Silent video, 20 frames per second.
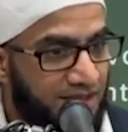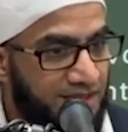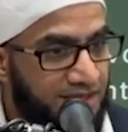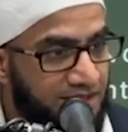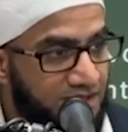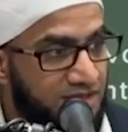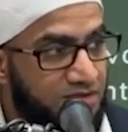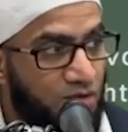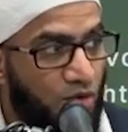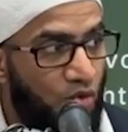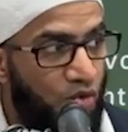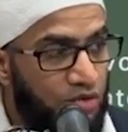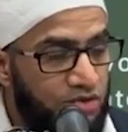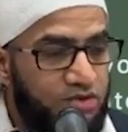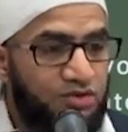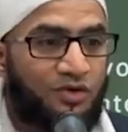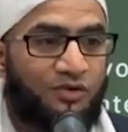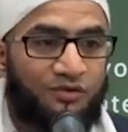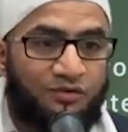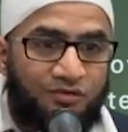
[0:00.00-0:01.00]
It is
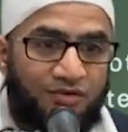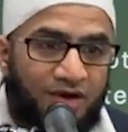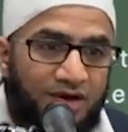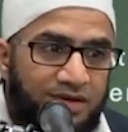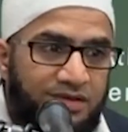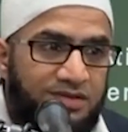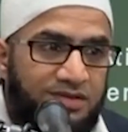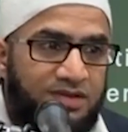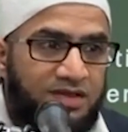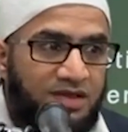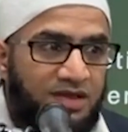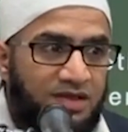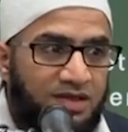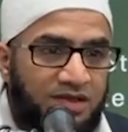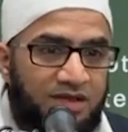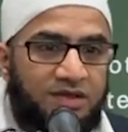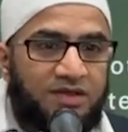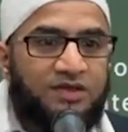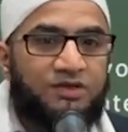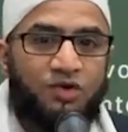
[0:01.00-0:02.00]
also farz
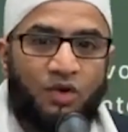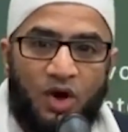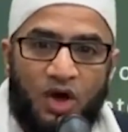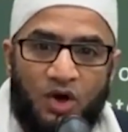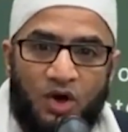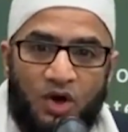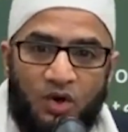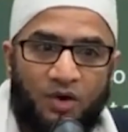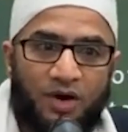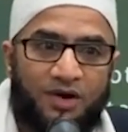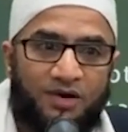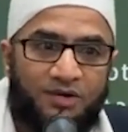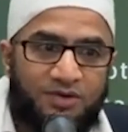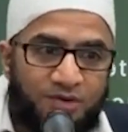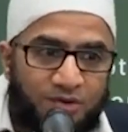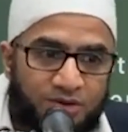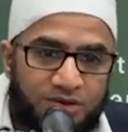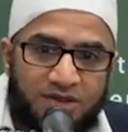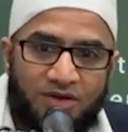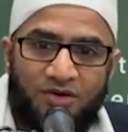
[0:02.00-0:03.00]
to acquire
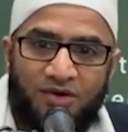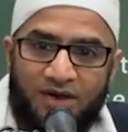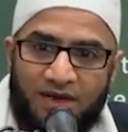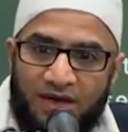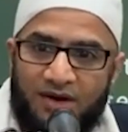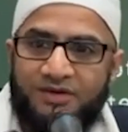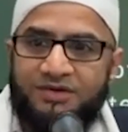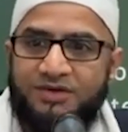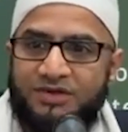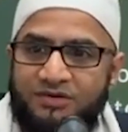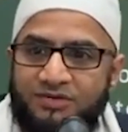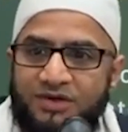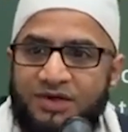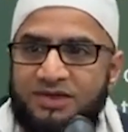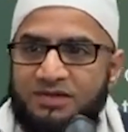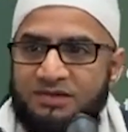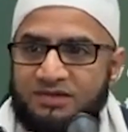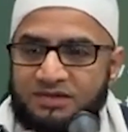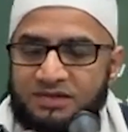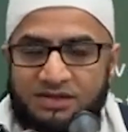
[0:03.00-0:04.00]
those character
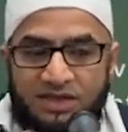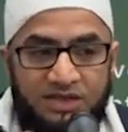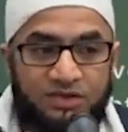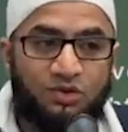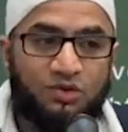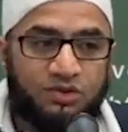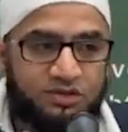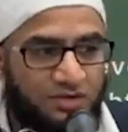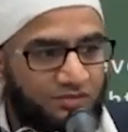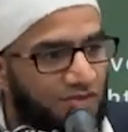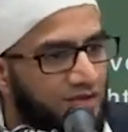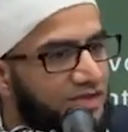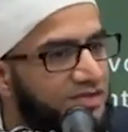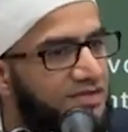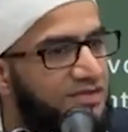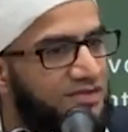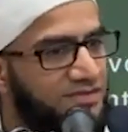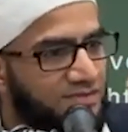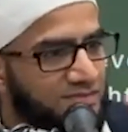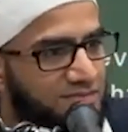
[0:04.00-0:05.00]
traits. That's also
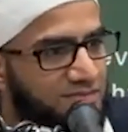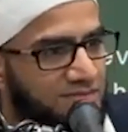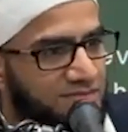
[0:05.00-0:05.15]
farz.